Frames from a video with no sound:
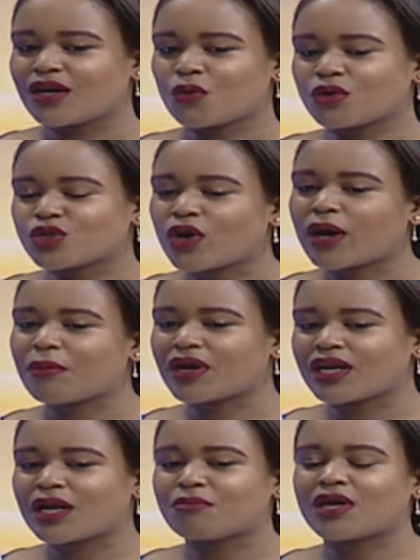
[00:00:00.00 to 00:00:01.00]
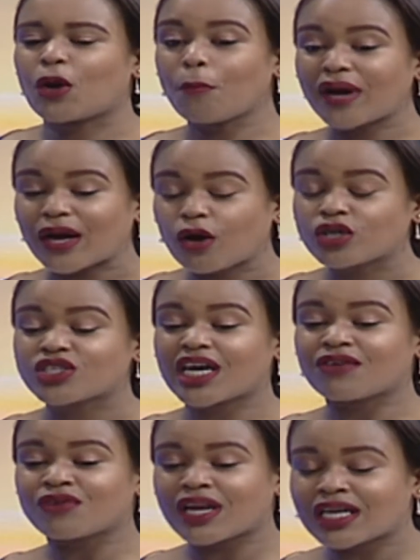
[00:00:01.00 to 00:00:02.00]
we're talking about it and I'm like, oh my gosh, I
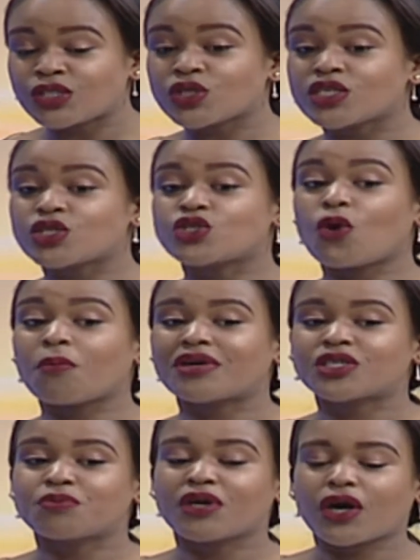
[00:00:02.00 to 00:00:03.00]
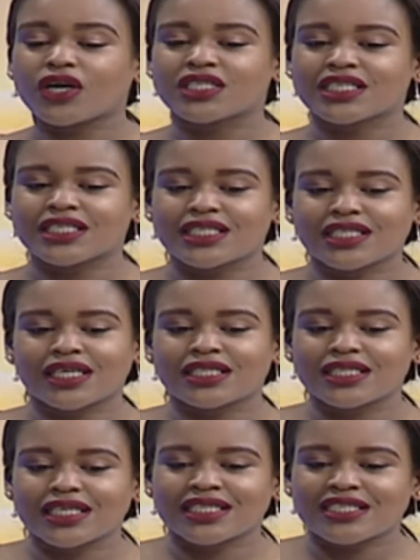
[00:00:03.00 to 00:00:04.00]
relate to this so much because
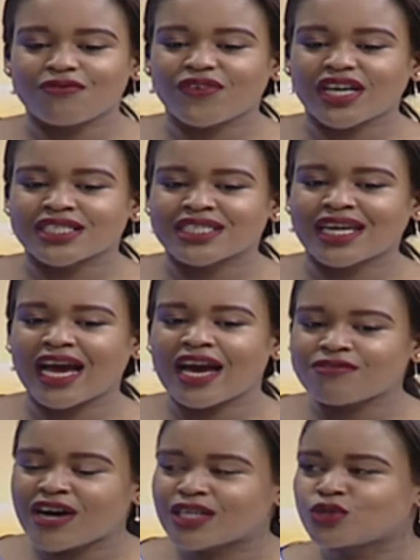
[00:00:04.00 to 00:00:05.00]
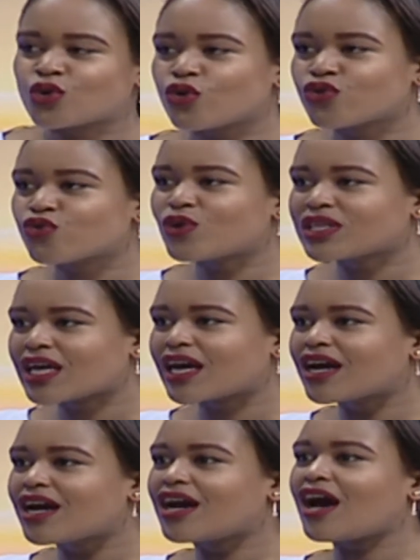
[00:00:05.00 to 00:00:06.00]
it's a phase that I've had to go through in like
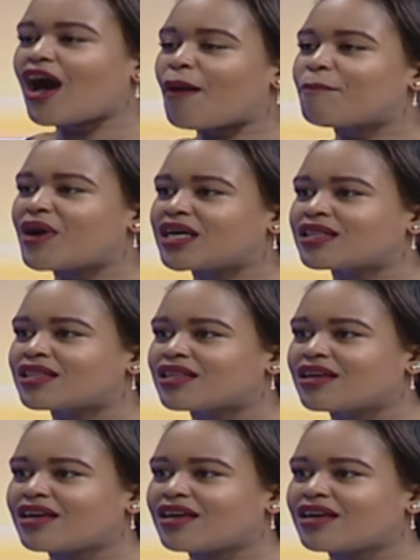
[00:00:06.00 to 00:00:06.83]
a month.